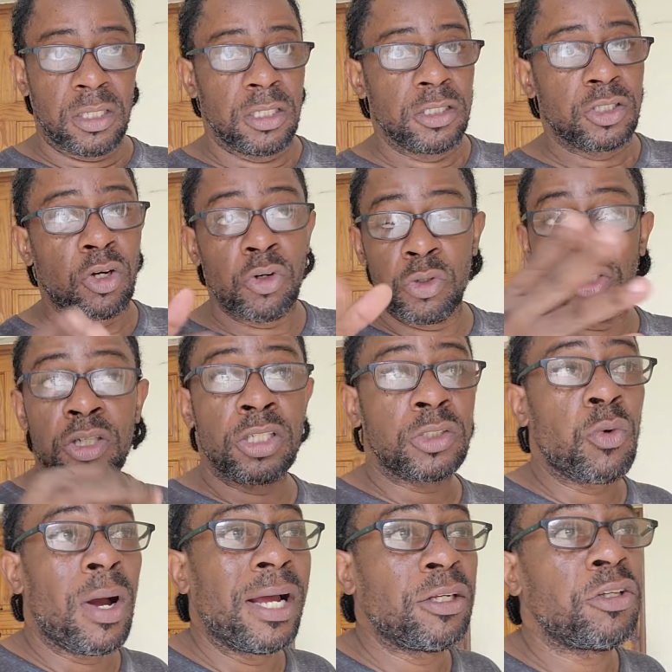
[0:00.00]
So uno just
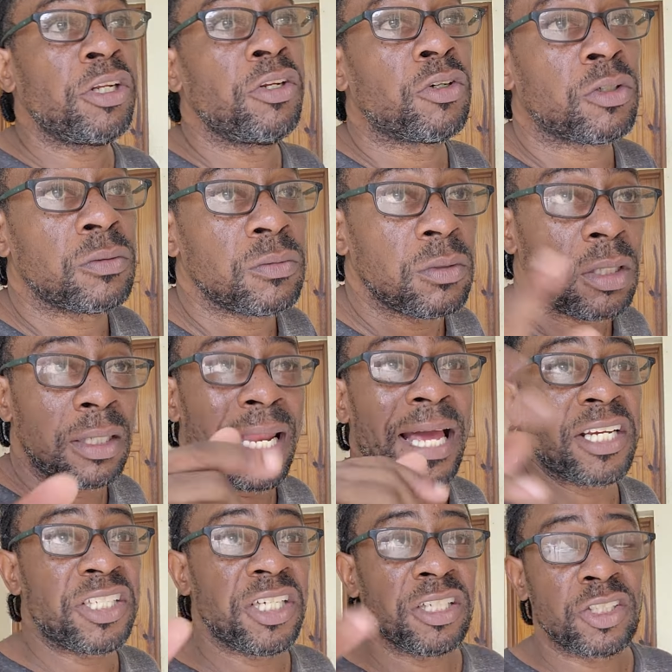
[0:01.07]
go on do the do.
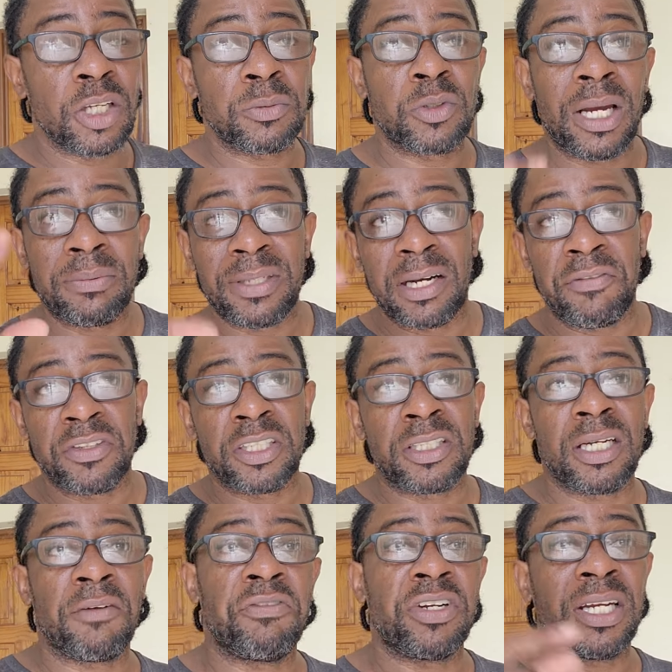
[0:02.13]
Like, share, subscribe, tell a friend to
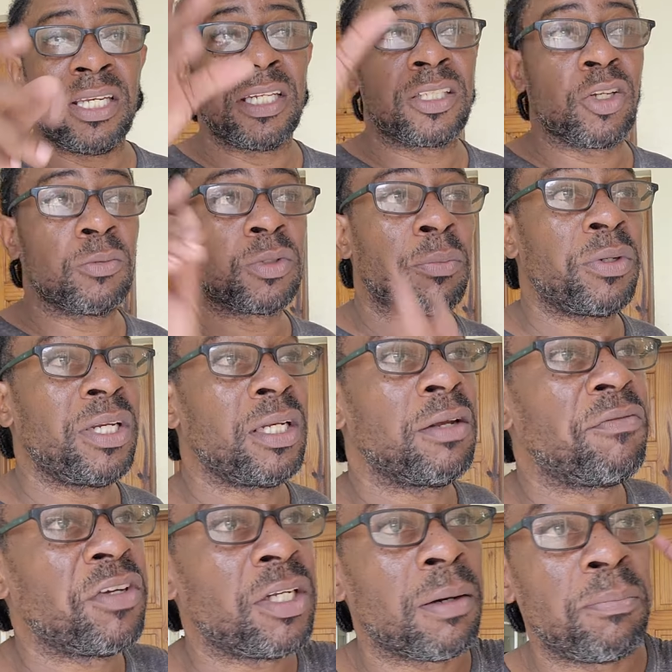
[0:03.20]
tell a friend and hit the thumbs up and hit the
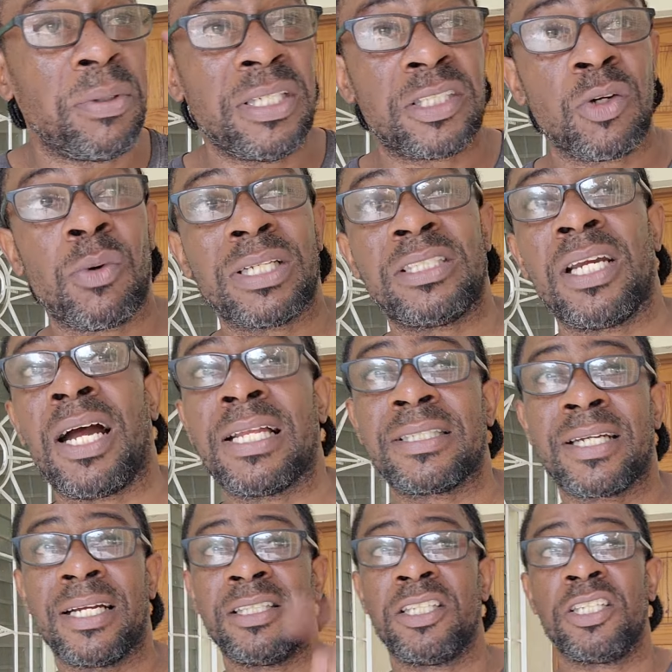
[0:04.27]
video. Please to watch the
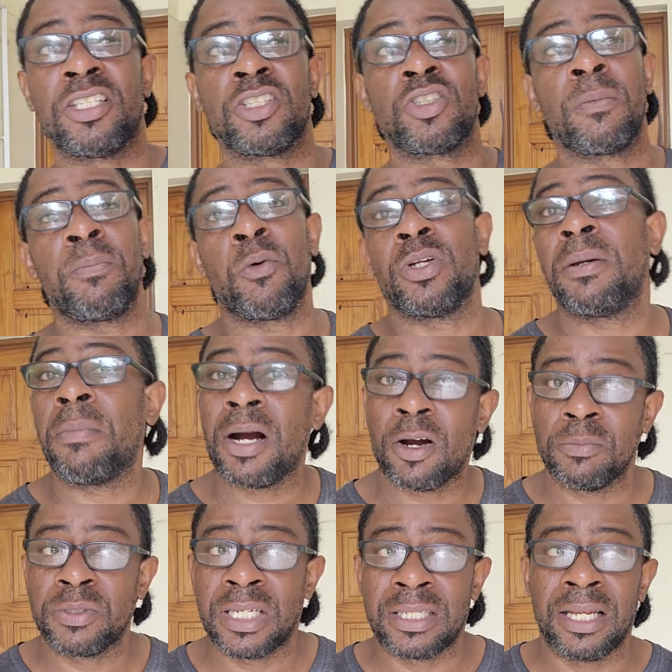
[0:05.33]
ads. Continue to support the
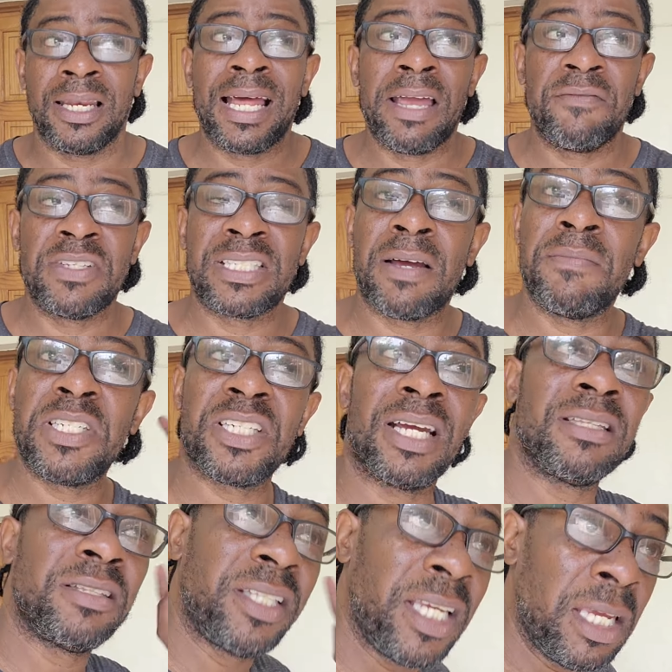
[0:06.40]
backup channel, Life is a
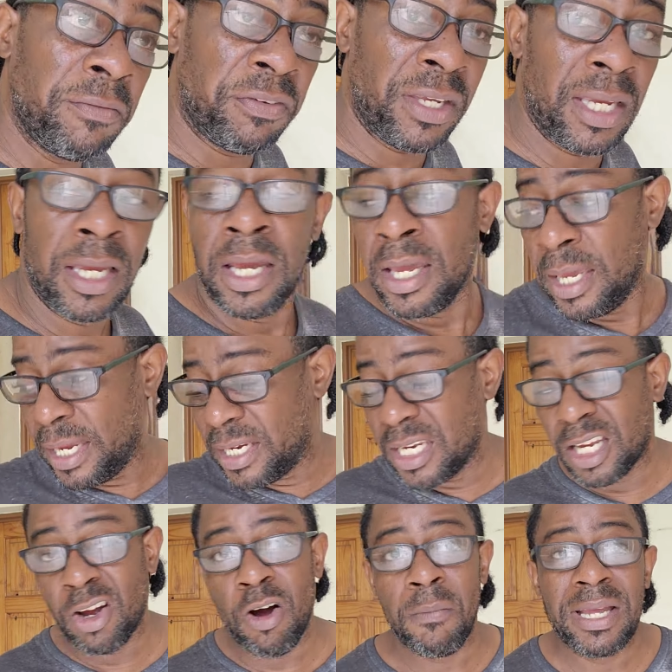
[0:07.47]
Mission TV. In
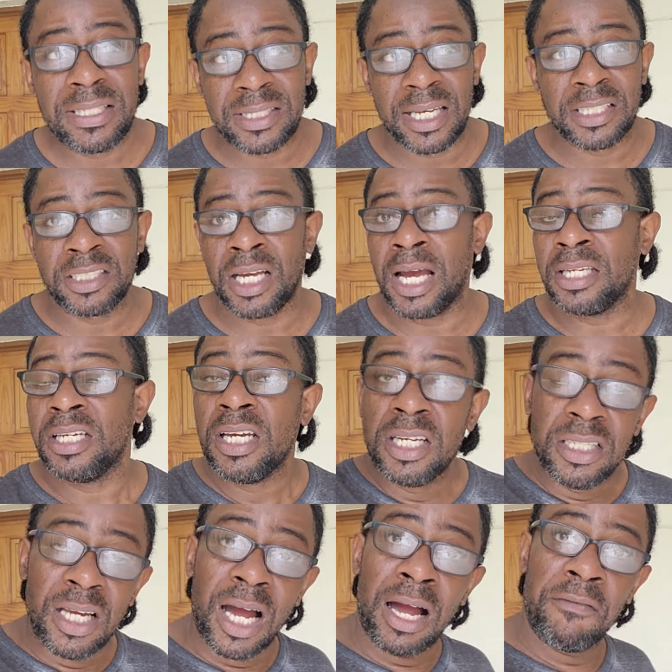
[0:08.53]
the comment section,
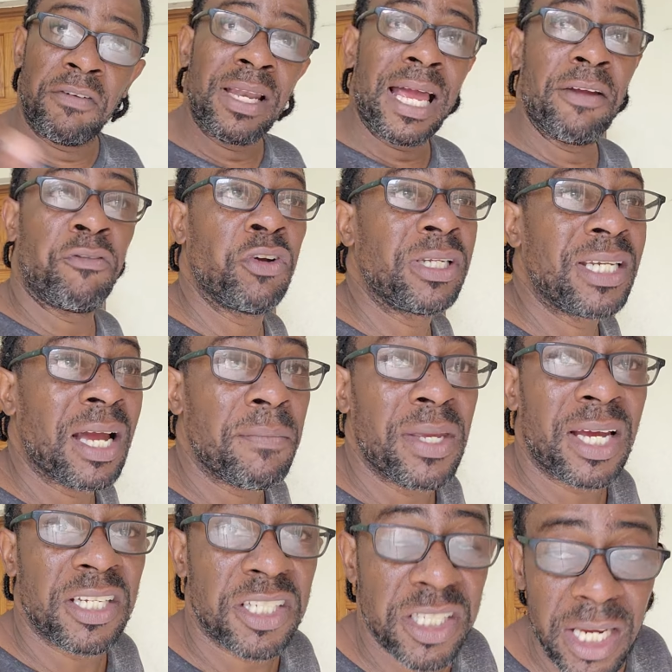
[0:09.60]
you have Life with Gabby
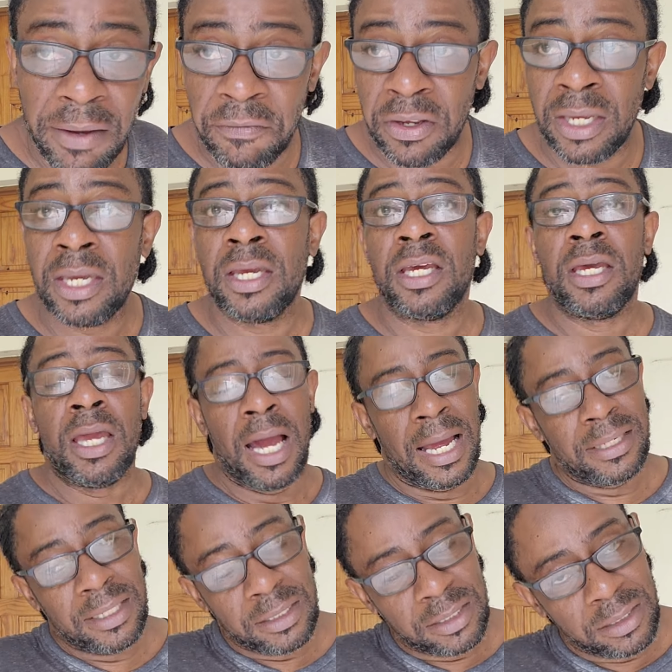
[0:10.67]
and Chevy
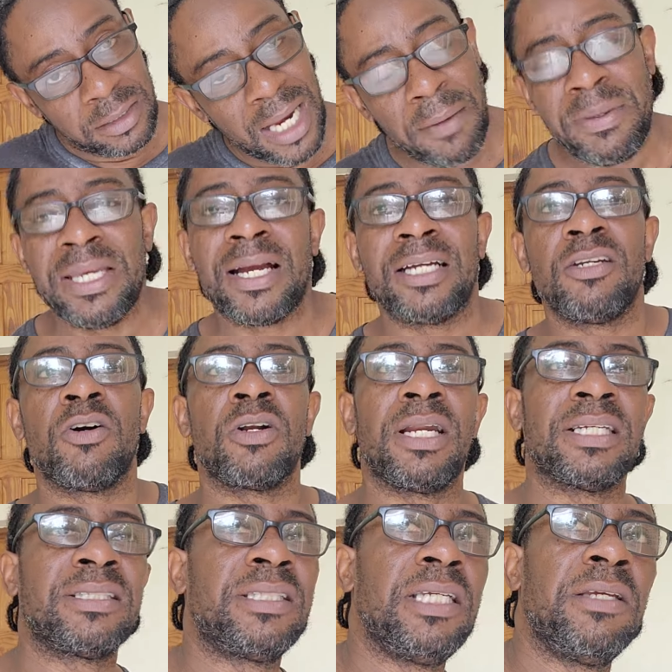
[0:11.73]
and Tamika
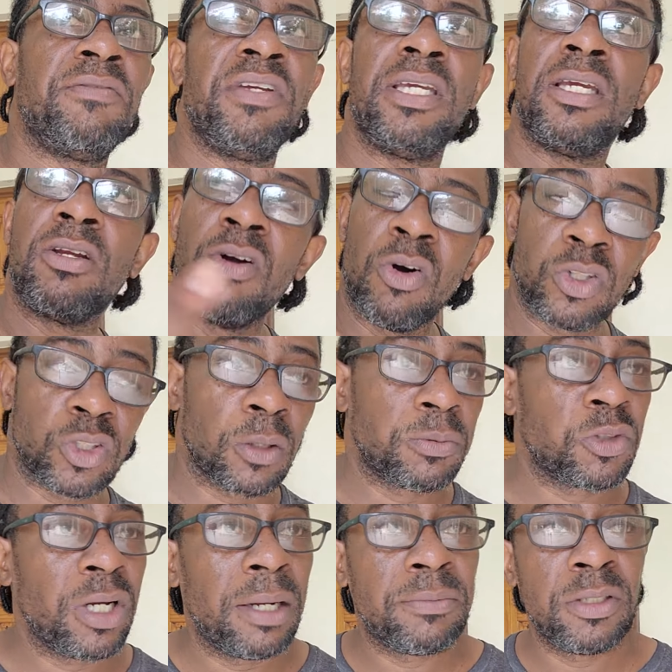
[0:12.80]
Douglas TV. Go
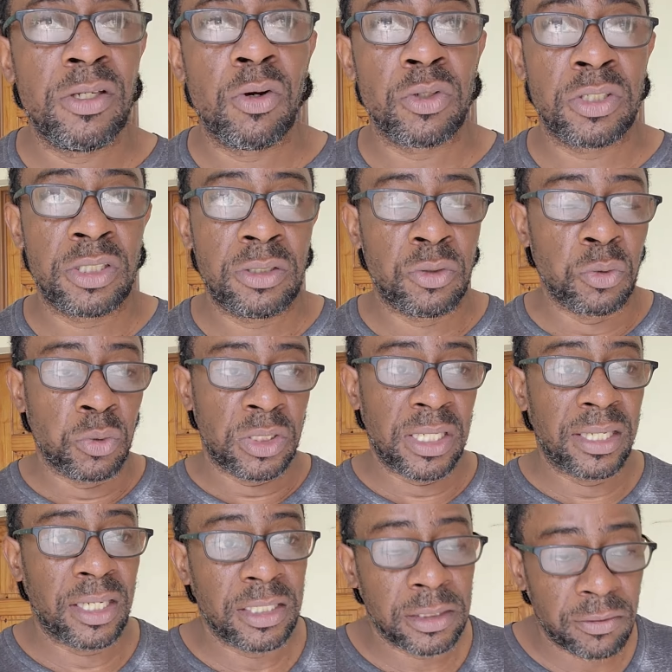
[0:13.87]
subscribe to those two
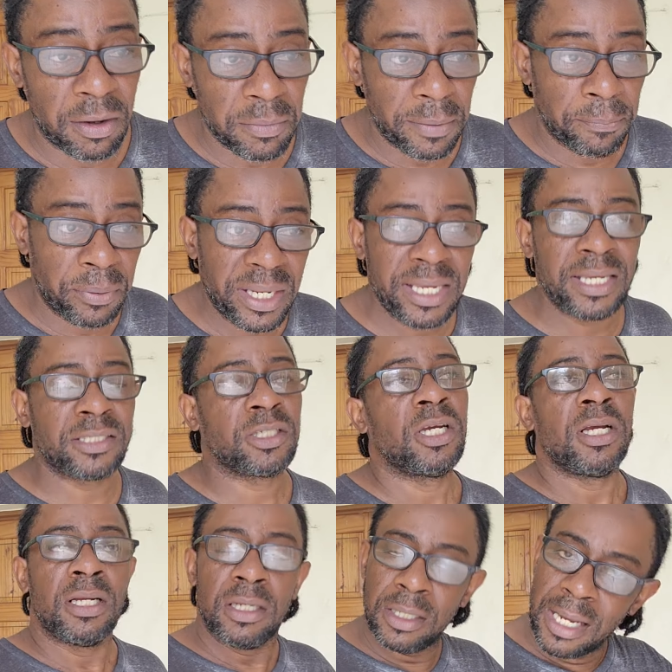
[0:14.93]
channels for me, please,
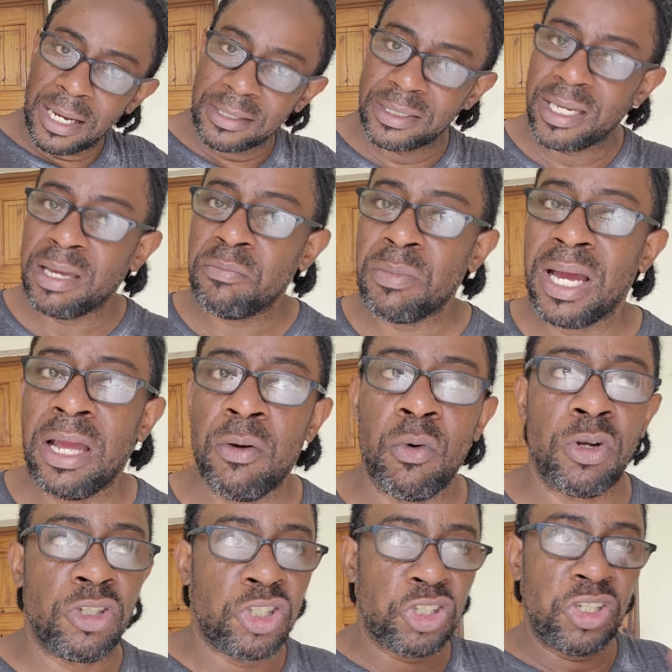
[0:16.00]
alongside my
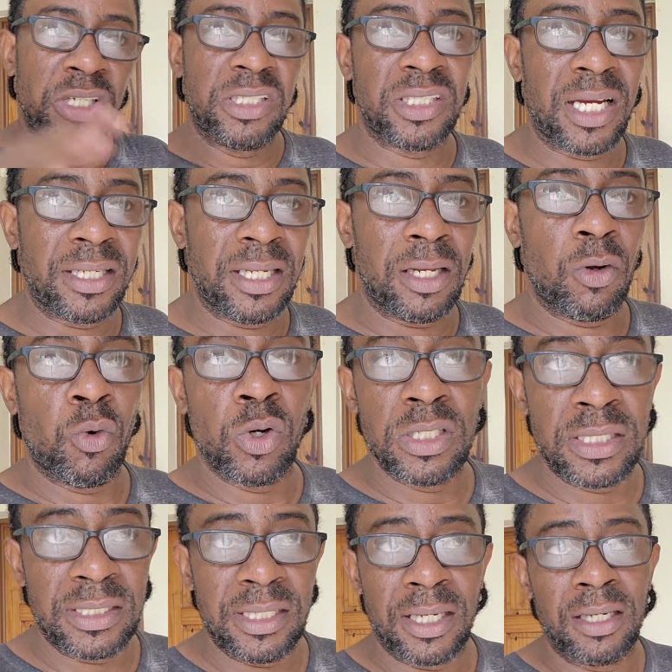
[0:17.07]
own. Three channel
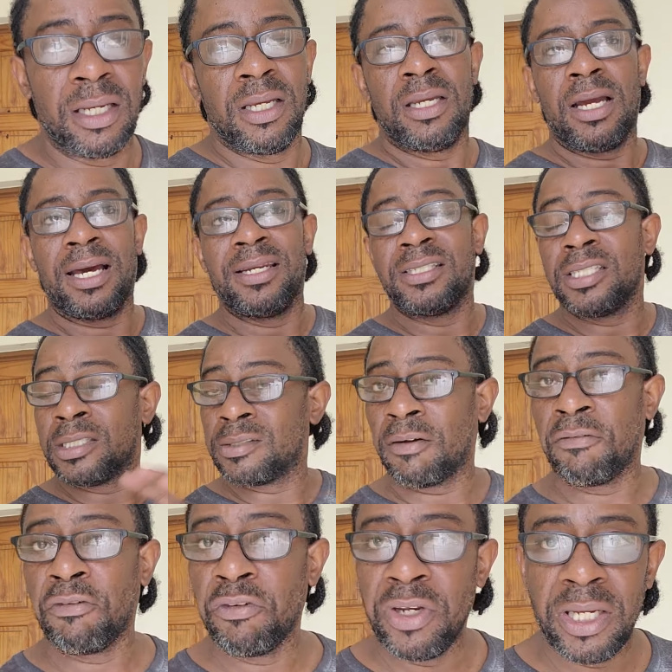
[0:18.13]
wholesale and it is for
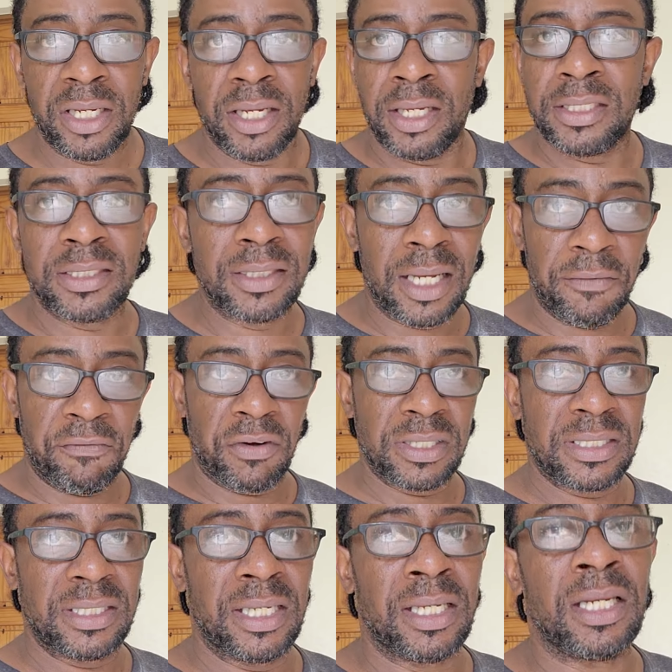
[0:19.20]
free. It's not for
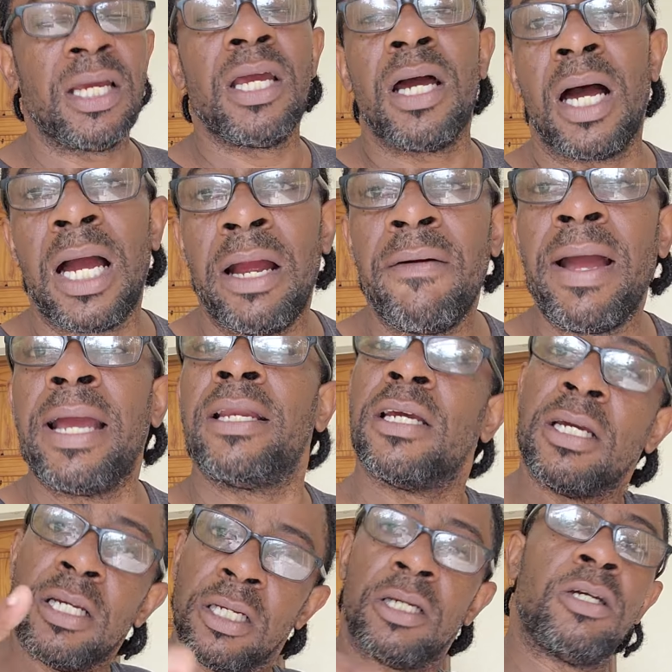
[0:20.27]
sale. All right?
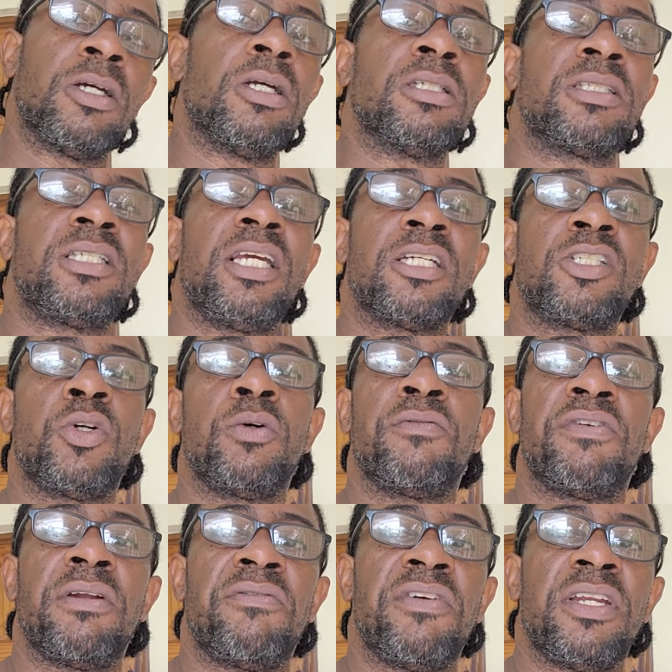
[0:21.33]
Stay tuned
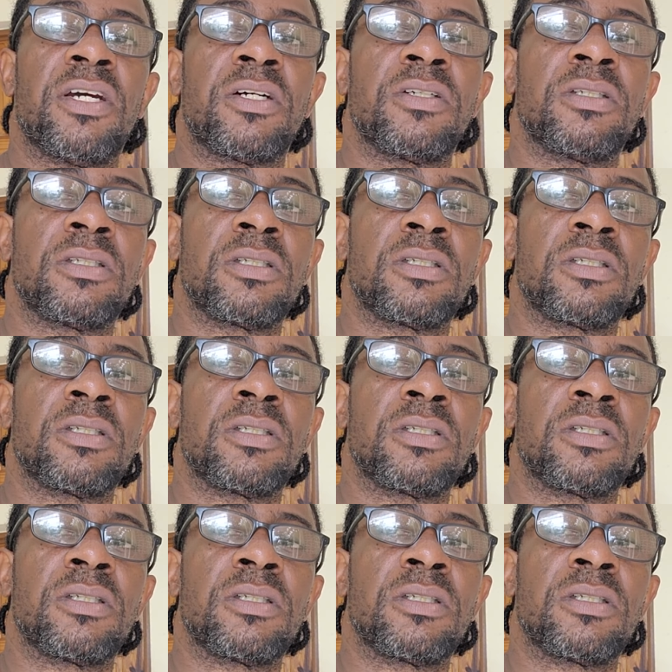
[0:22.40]
for the video.